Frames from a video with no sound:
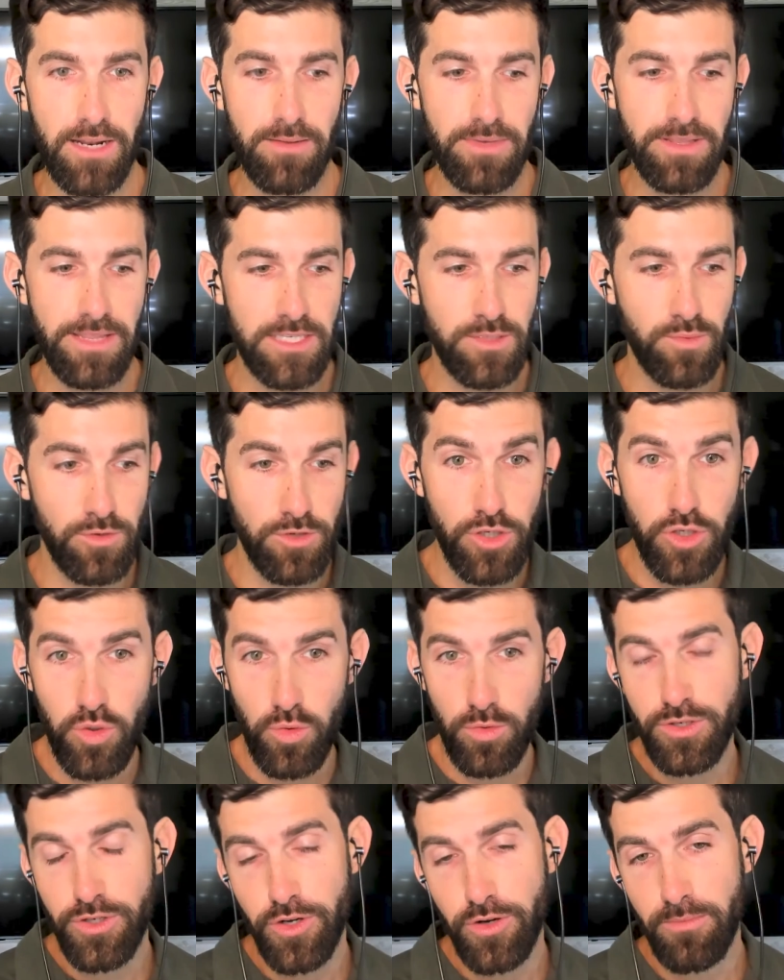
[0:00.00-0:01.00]
I mean, that's where
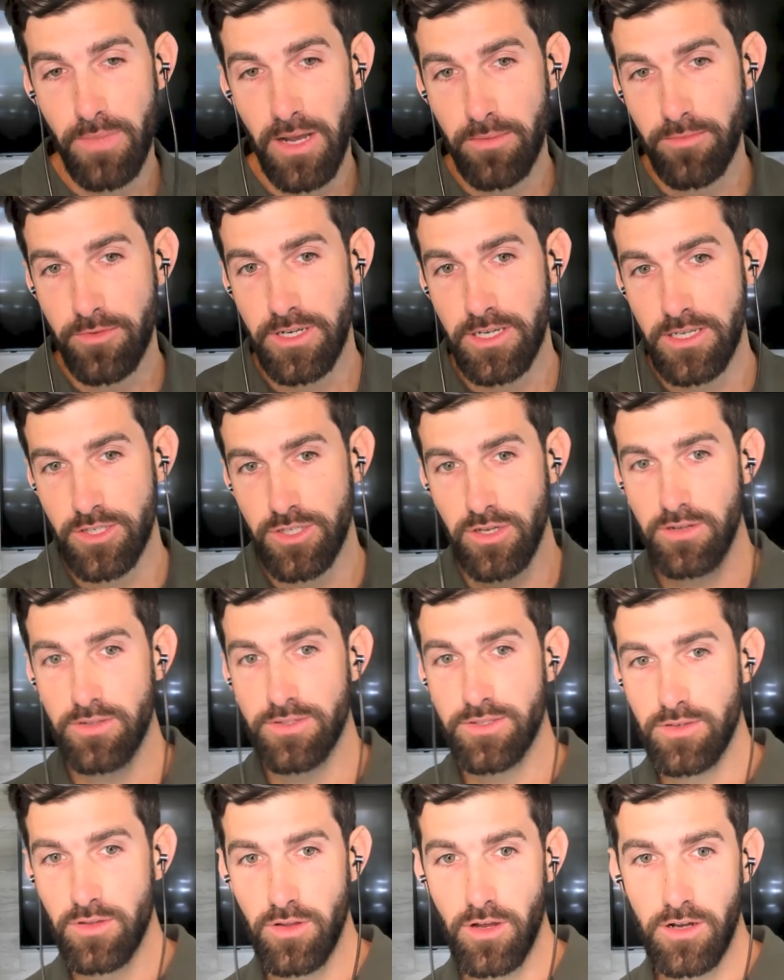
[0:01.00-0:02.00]
short-term memory gets
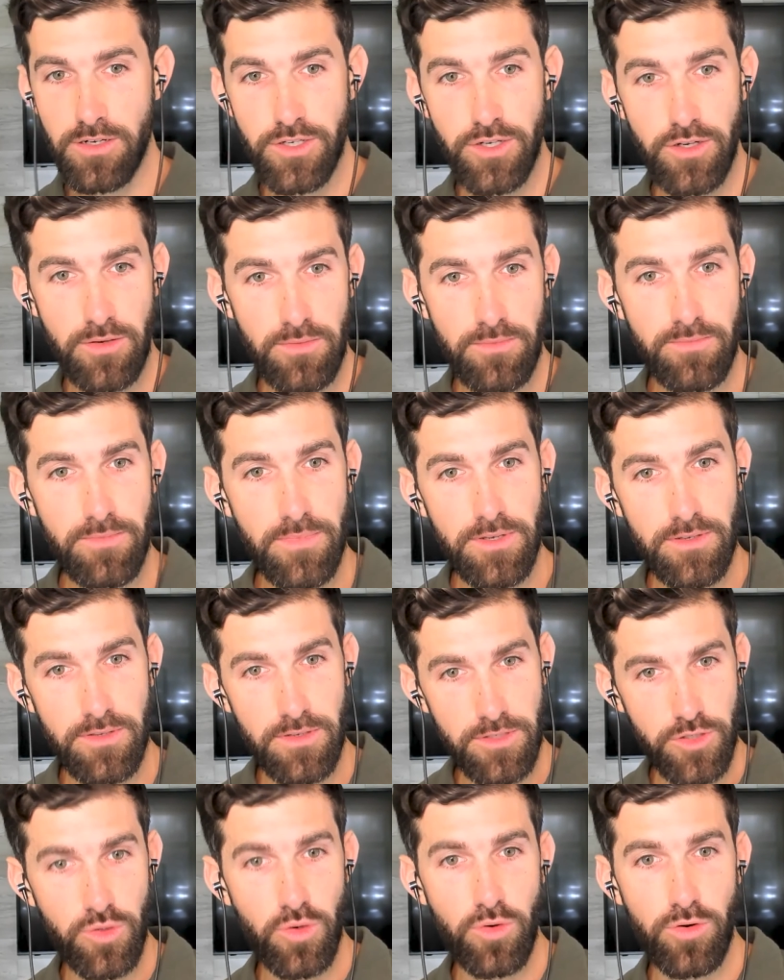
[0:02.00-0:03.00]
shuttled to long-term
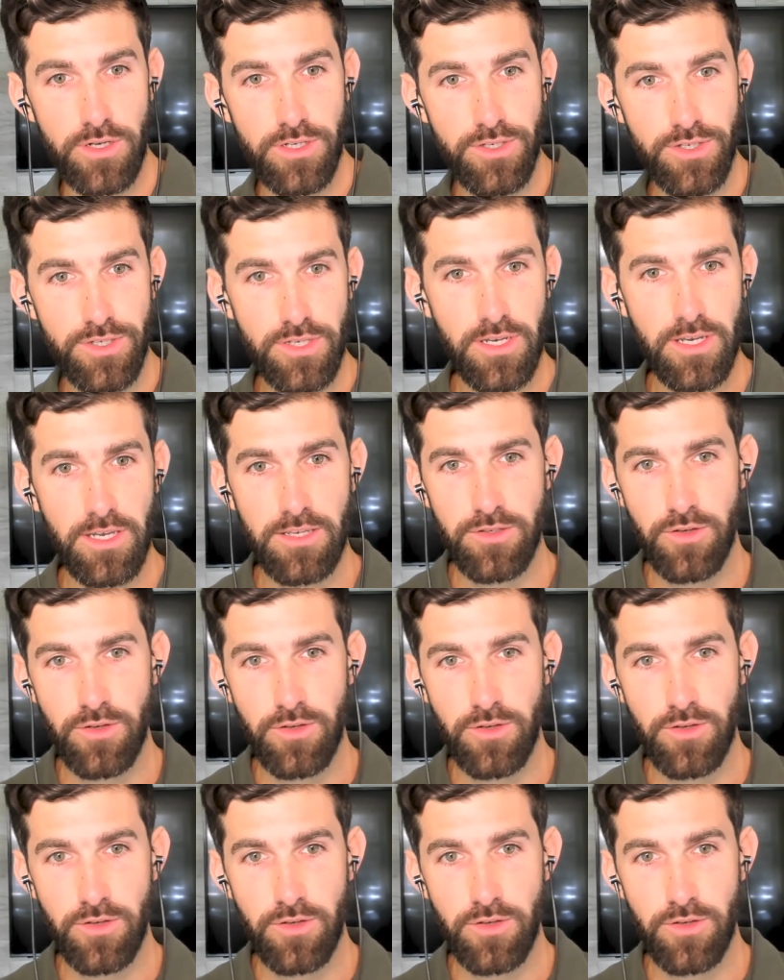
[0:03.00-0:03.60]
storage.